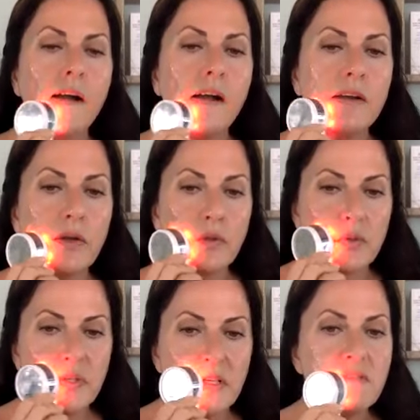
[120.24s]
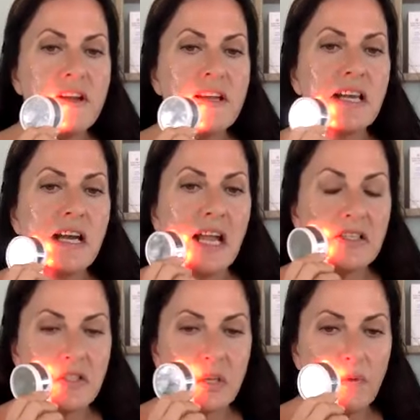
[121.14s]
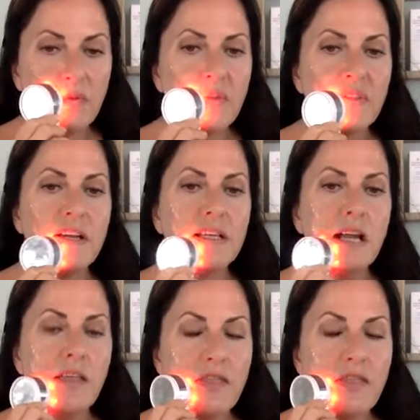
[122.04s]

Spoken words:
Now you'll see the red light. So we've got the red light